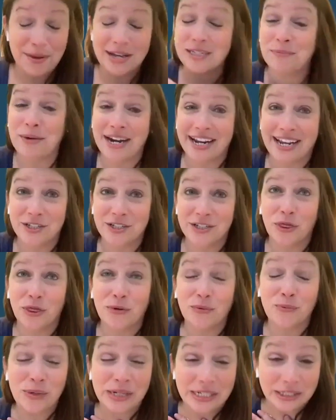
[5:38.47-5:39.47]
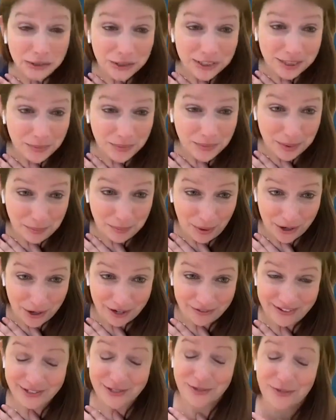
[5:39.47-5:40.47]
MassMedic is thrilled to be a part
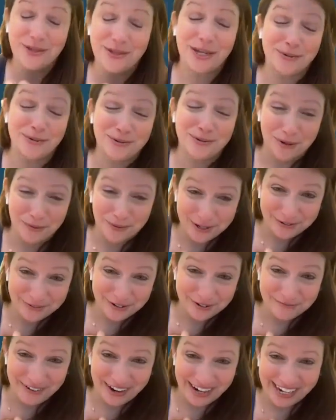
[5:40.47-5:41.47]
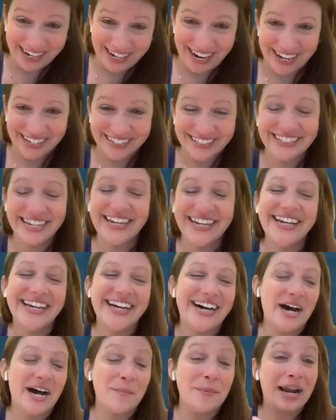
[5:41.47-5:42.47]
of it. So, thank you so much for inviting us.
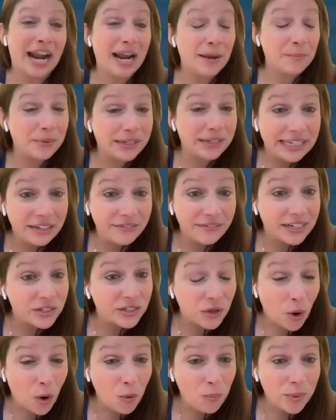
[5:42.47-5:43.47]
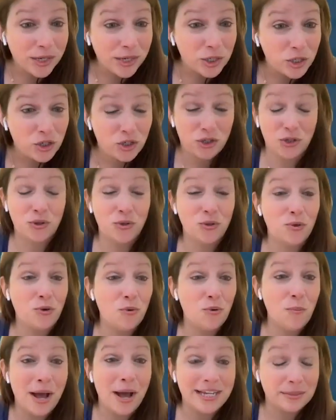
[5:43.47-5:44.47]
And I believe it is open
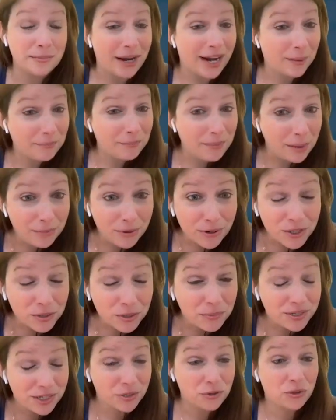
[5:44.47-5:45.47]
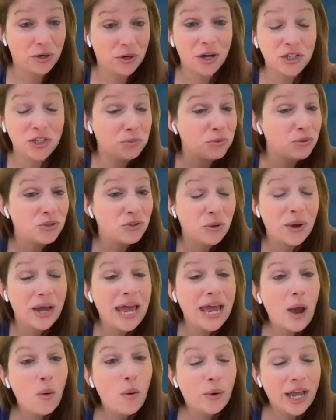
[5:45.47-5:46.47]
to MassMedic members and potential customers. So,
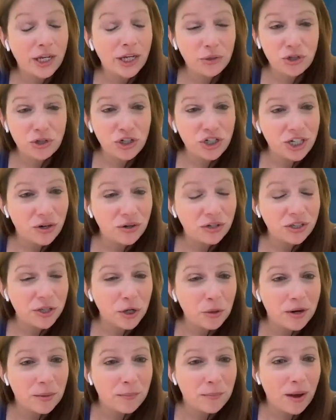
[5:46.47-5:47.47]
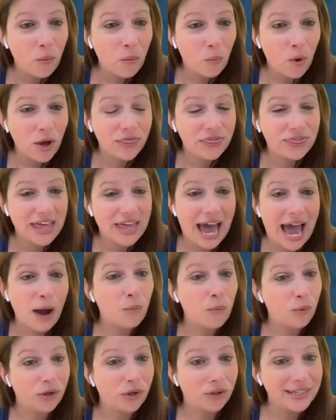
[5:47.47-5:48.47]
can you just share a little bit about what that
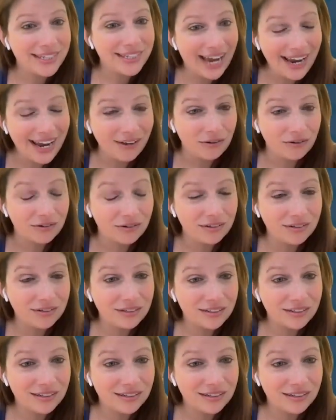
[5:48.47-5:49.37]
will entail?